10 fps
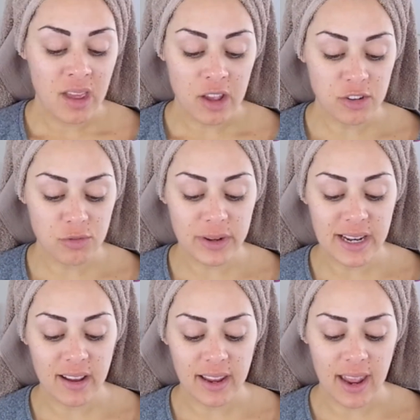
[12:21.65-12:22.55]
I just really
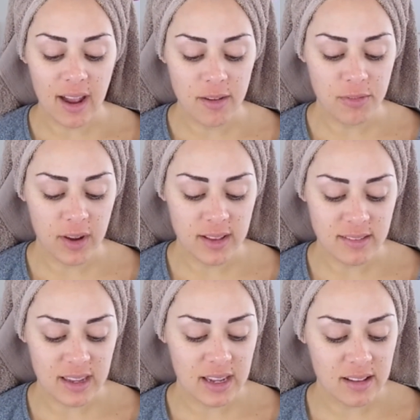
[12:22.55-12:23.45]
like it. I find
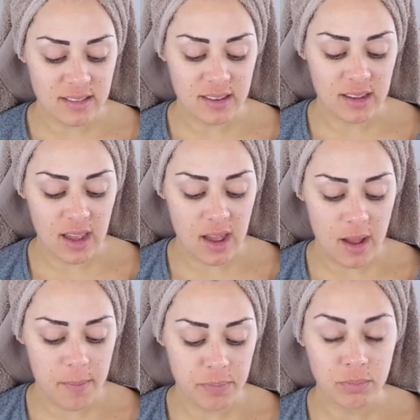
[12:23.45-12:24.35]
it
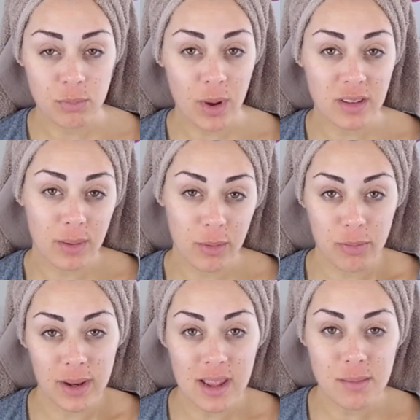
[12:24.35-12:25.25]
works well with
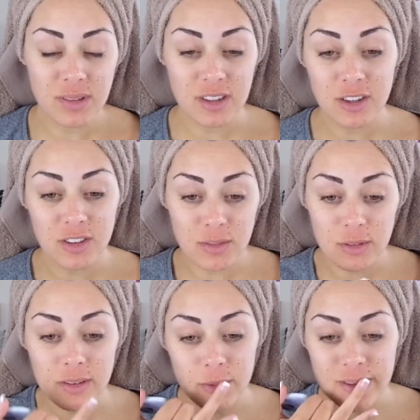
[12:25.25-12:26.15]
my lips. You can use
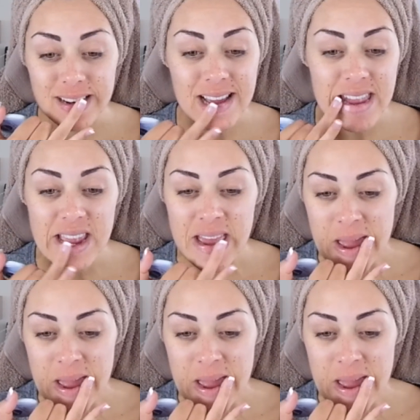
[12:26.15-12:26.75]
whichever one you like,